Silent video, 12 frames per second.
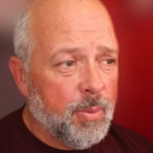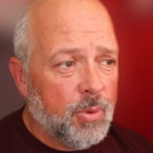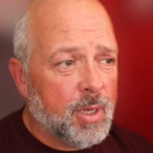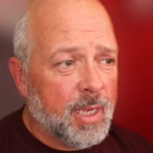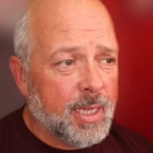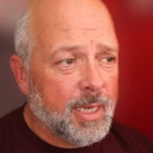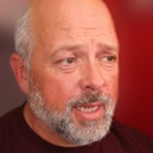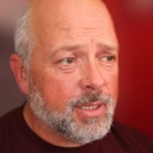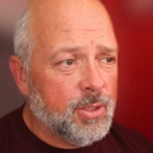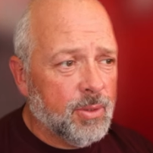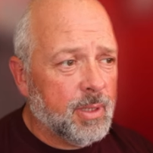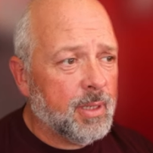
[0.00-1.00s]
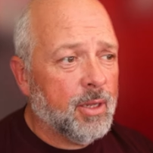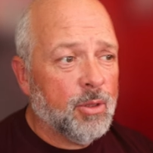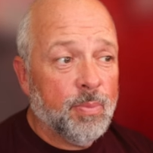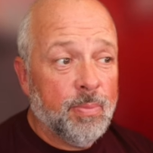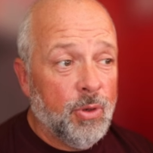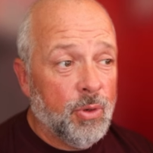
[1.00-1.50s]
can connect to it.
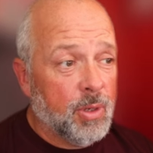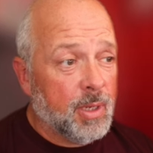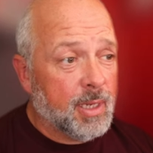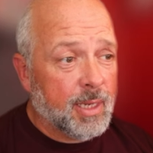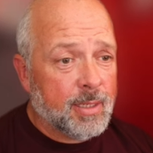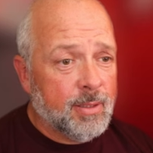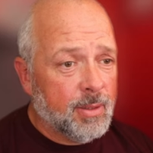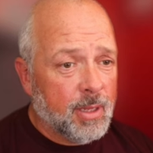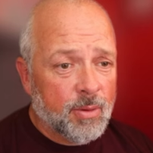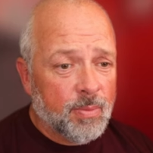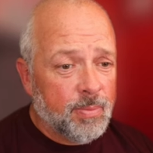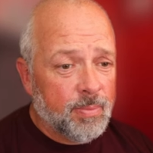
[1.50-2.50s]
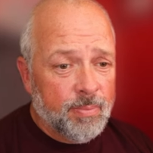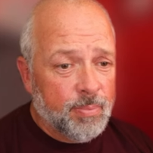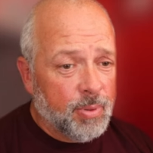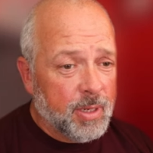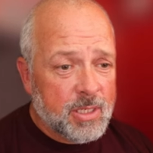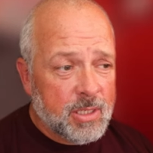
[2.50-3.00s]
You can connect to it other
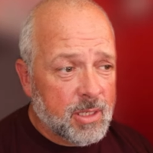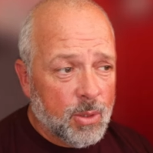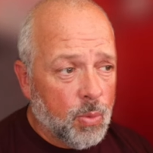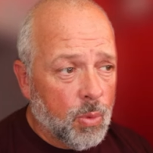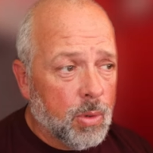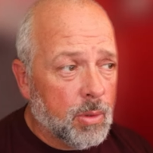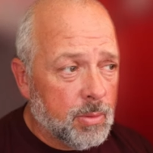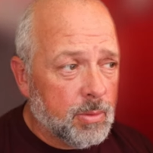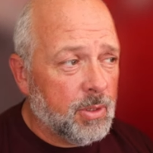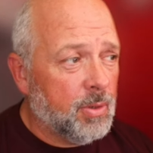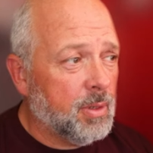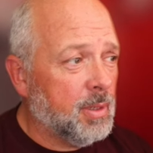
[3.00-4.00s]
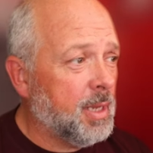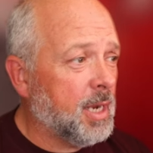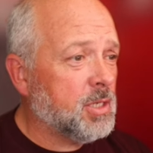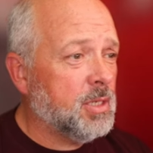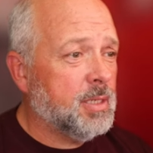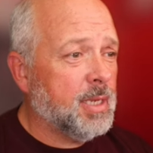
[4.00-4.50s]
places in the world. You could
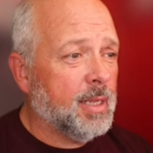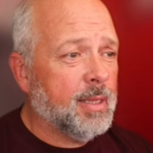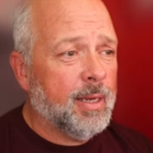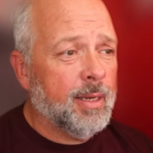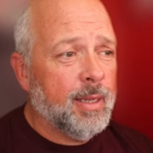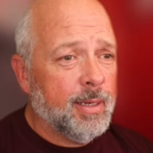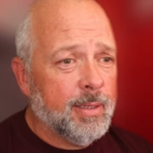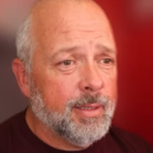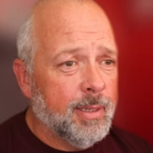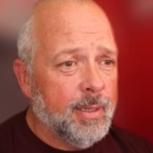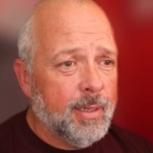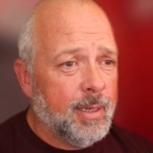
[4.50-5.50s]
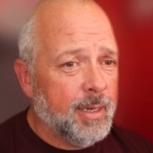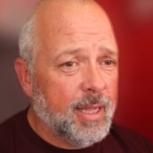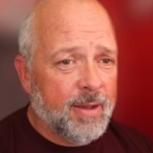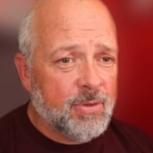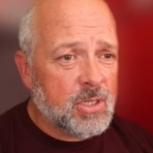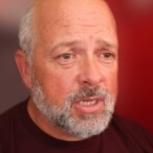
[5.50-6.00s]
actually take that data and have
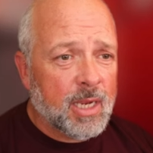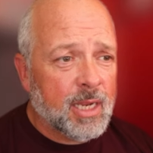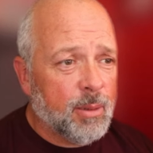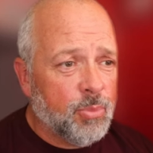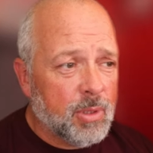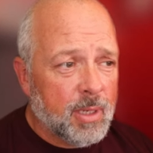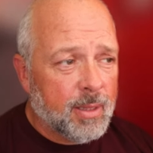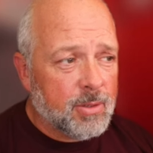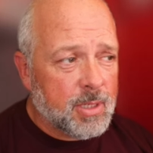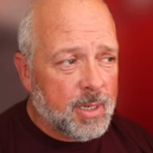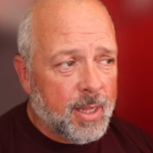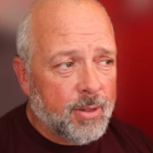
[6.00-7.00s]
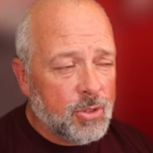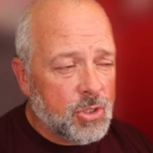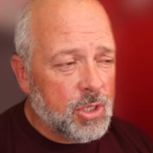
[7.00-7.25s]
it sync up with another Synology